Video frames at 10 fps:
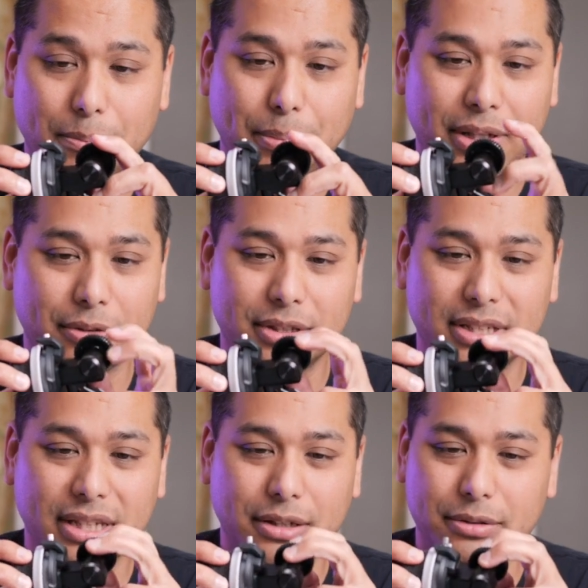But you'll
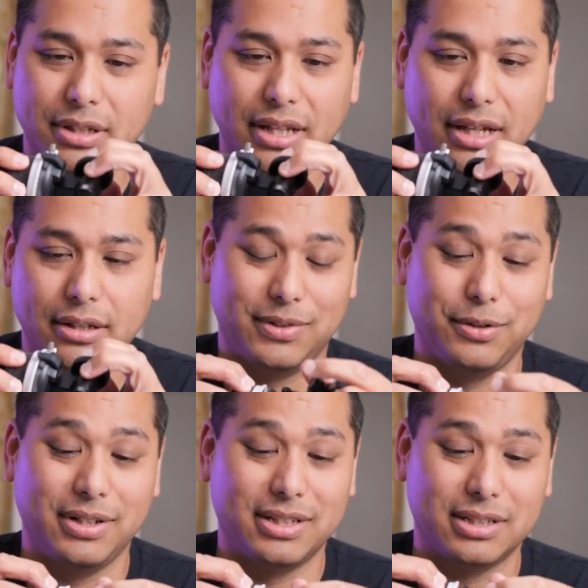just get used to that. You
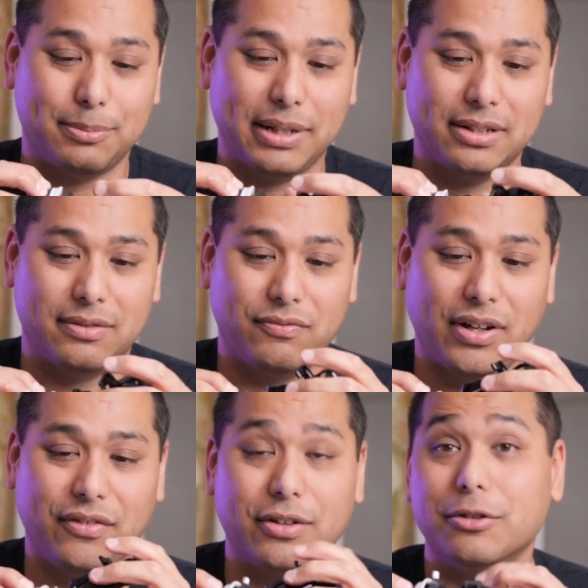could easily spend
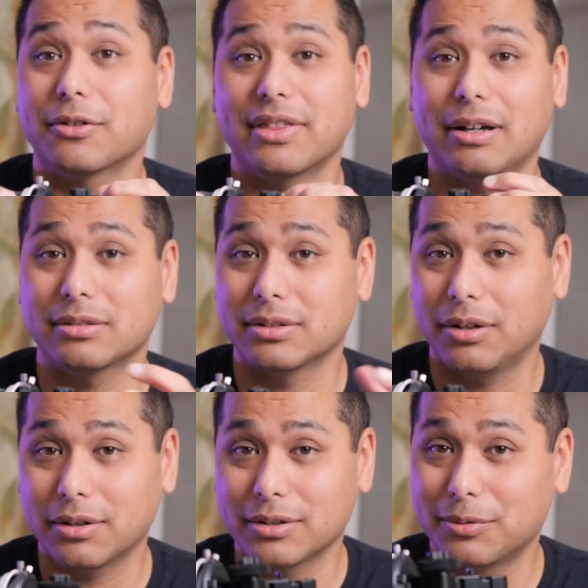$500 or
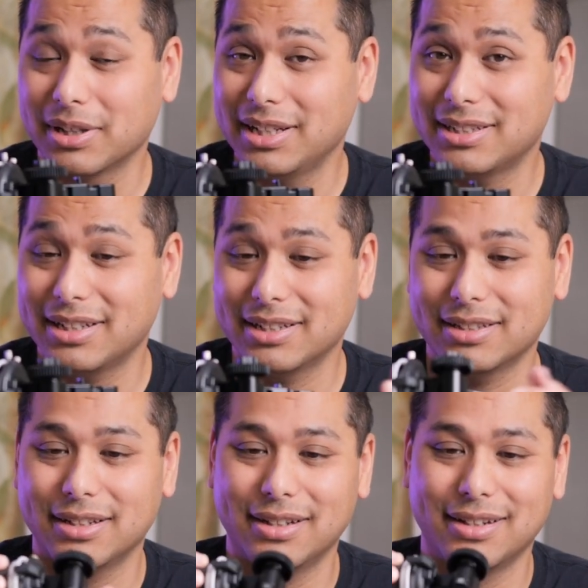$1,000 on one of these
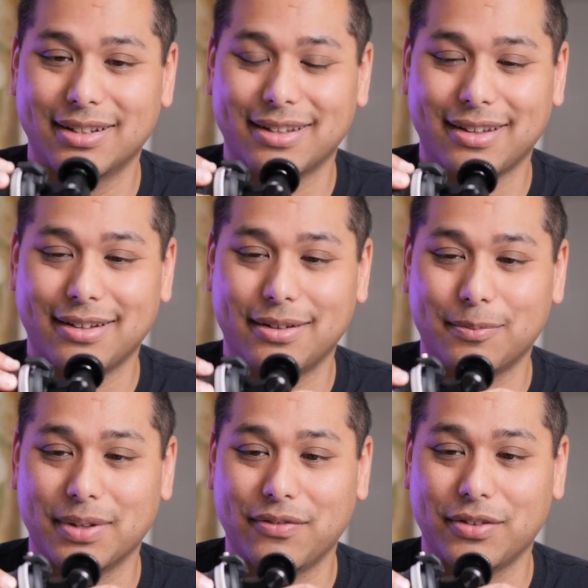things.
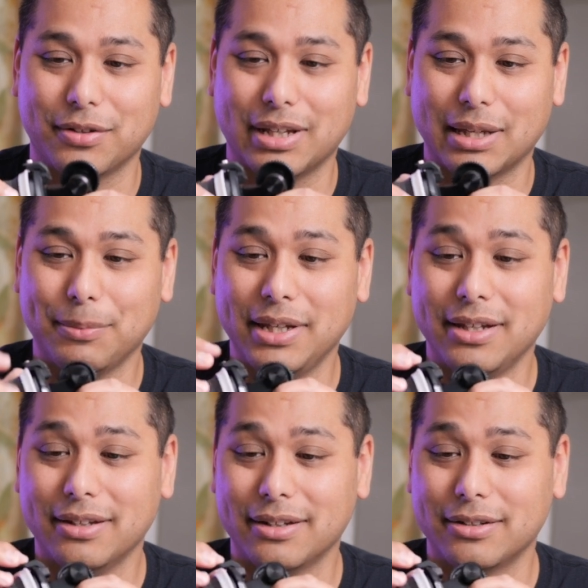If you're like
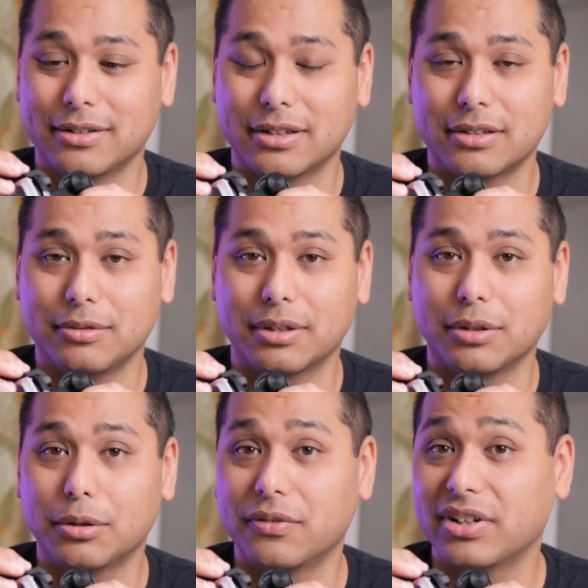me and you're just doing
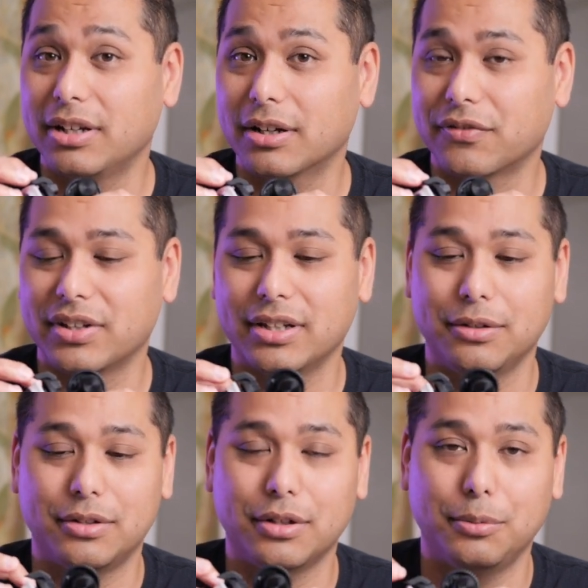local videography,
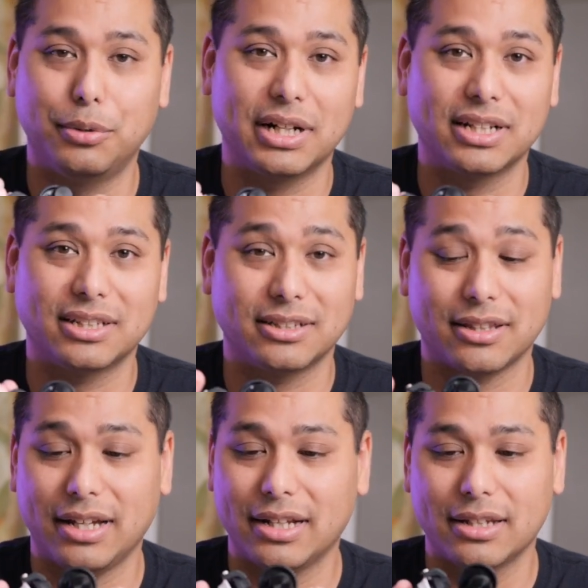YouTube, weddings, things
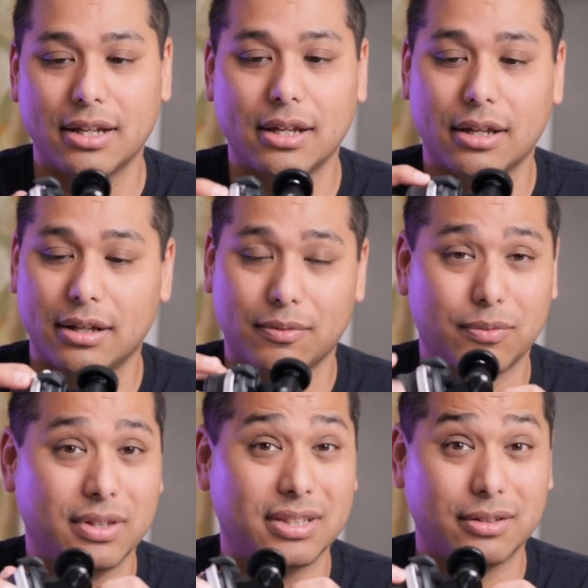like that,
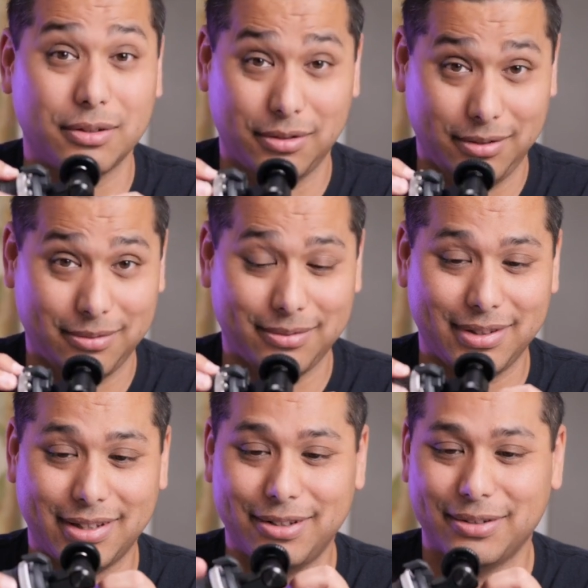this will do it.
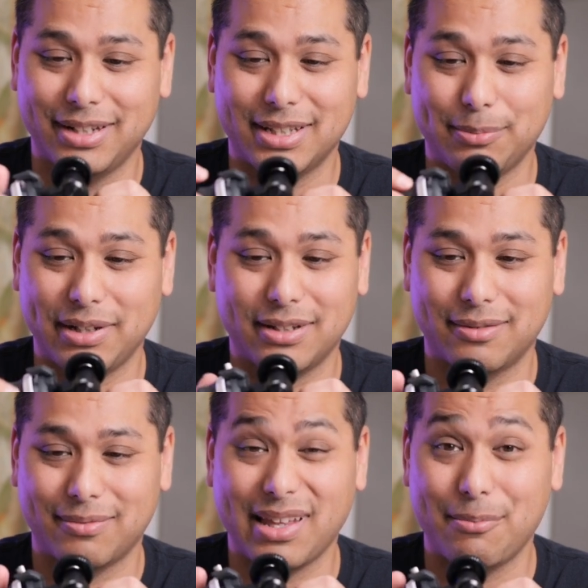Like, you don't need to spend
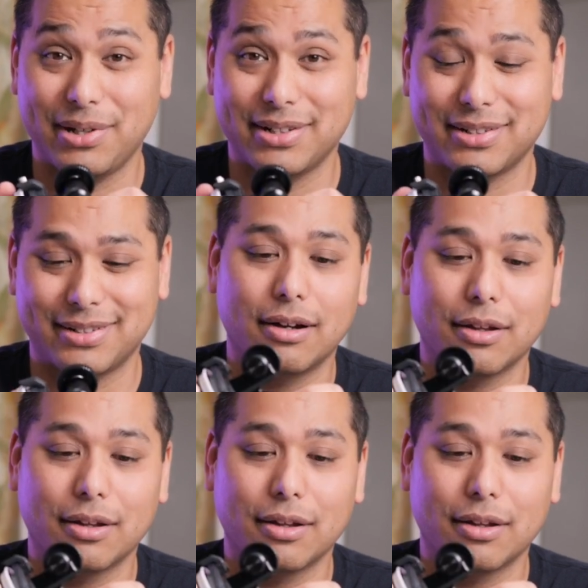that much.